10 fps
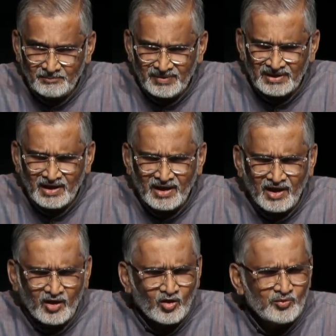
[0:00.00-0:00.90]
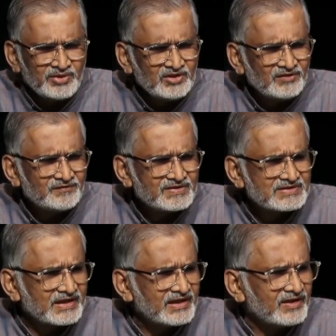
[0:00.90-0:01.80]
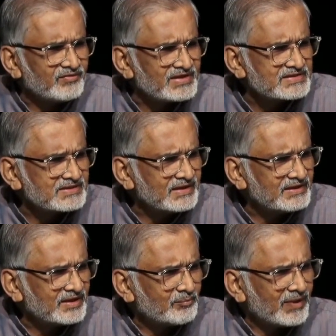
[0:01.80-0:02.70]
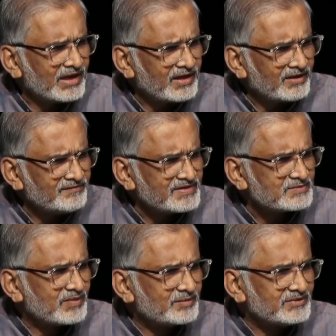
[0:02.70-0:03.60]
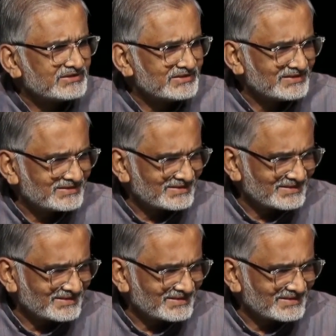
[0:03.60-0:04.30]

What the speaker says: But how many of us can ever say that my life is my message?